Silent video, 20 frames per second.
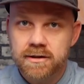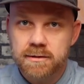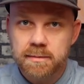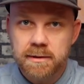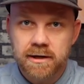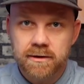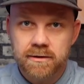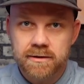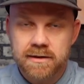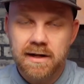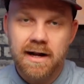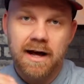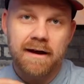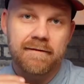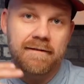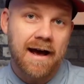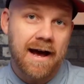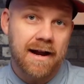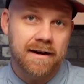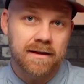speakers that
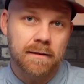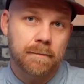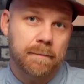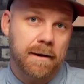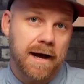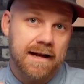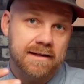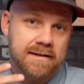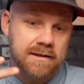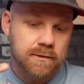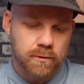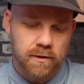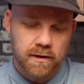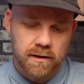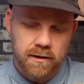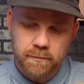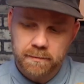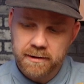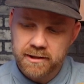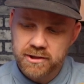I've had in the past that were a
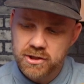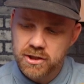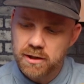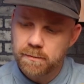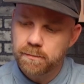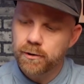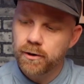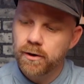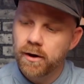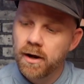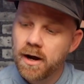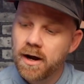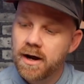little bit cheaper,